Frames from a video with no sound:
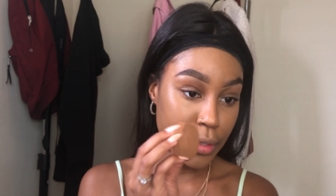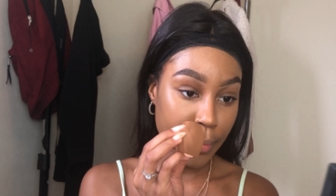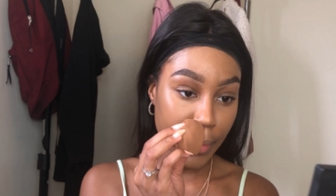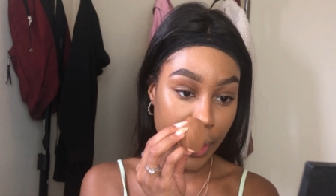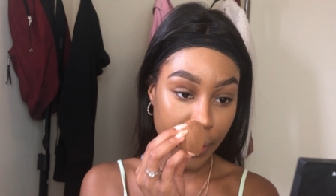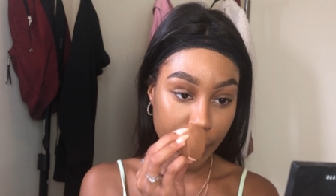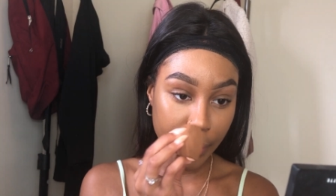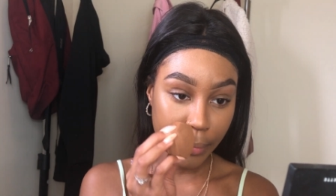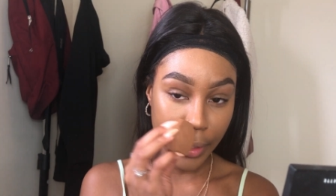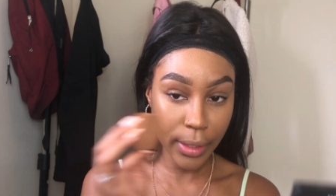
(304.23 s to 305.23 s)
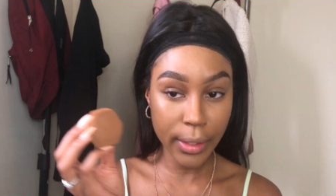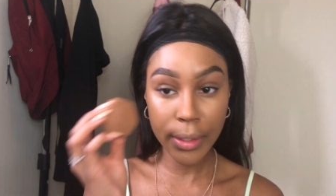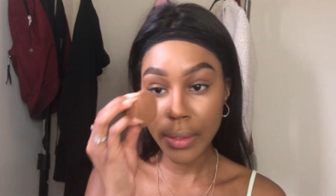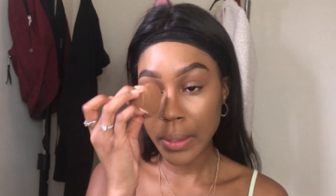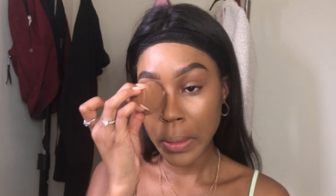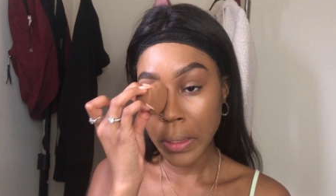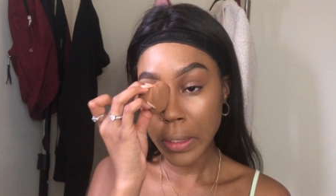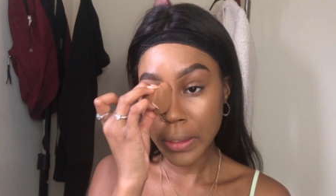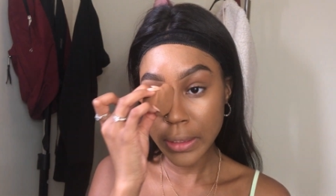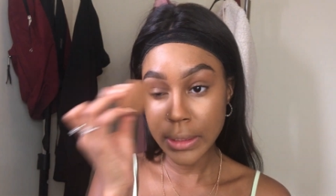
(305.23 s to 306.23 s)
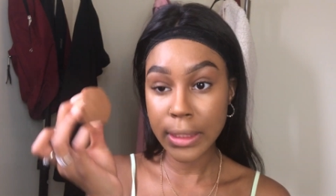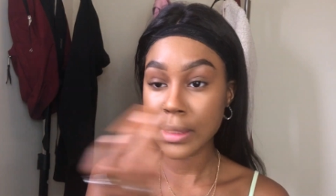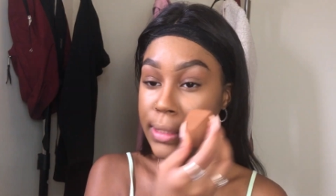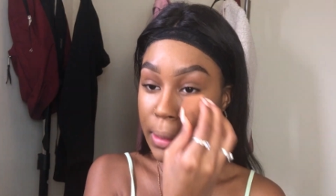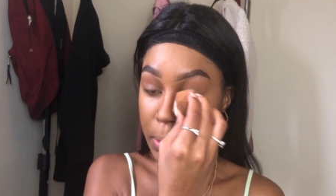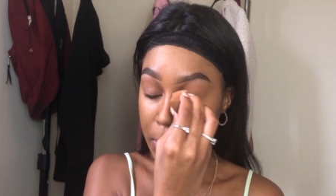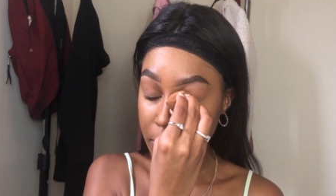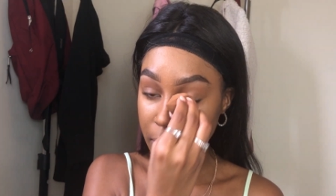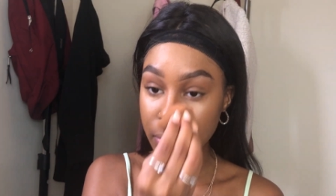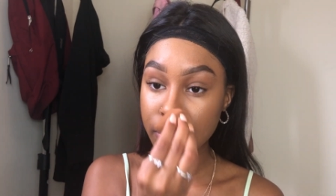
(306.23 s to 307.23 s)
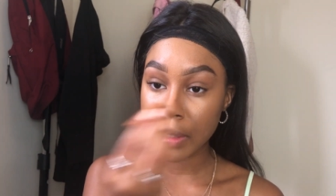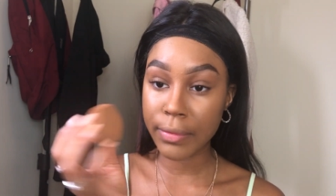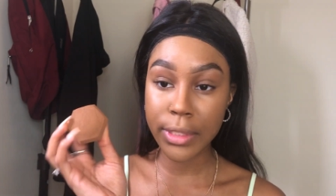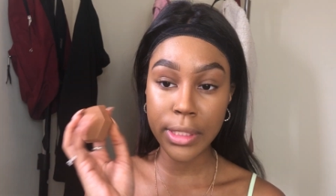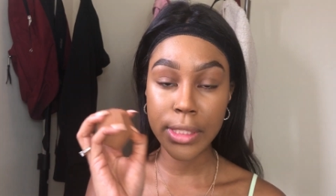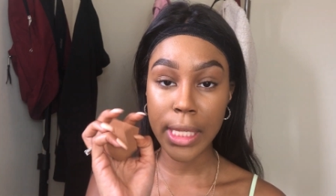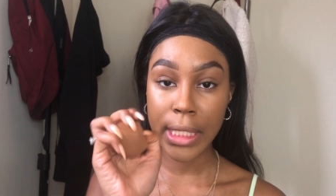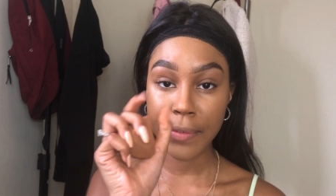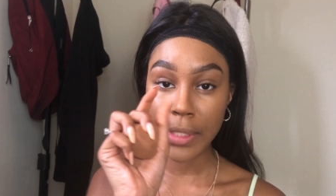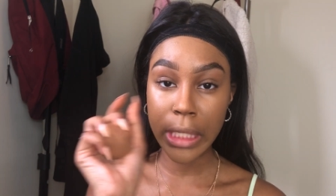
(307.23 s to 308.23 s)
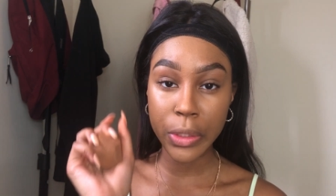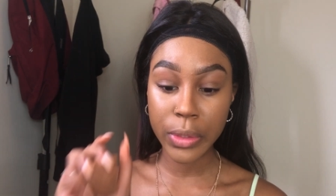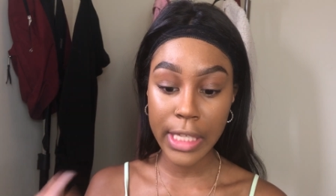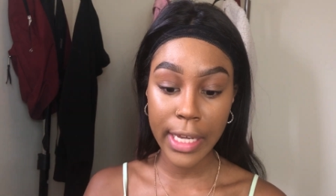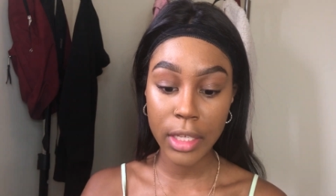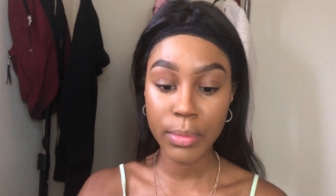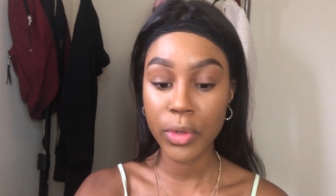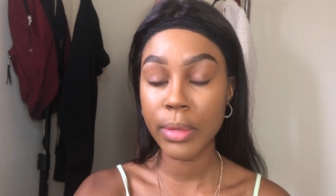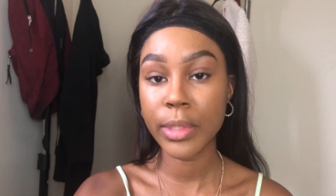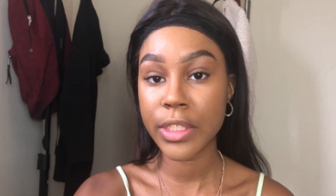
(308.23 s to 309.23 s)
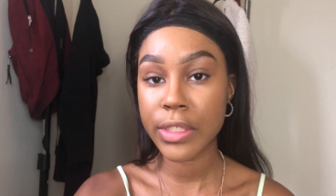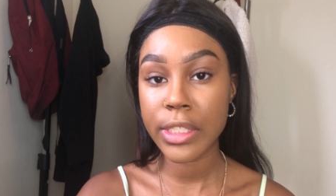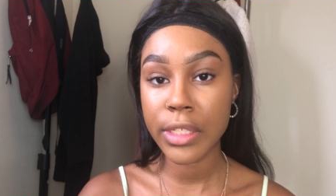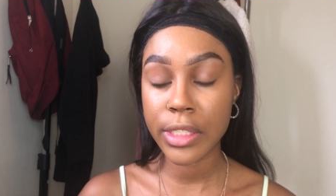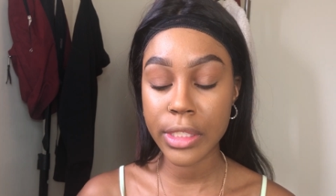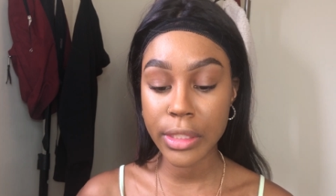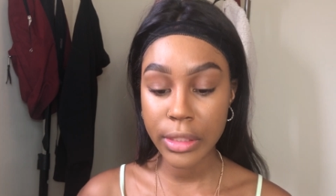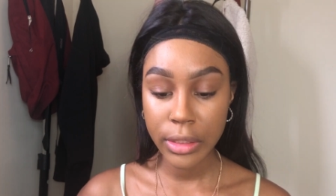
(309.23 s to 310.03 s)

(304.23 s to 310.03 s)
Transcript: your makeup, man. This gets in all the little crevices that even the little tiny beauty blenders doesn't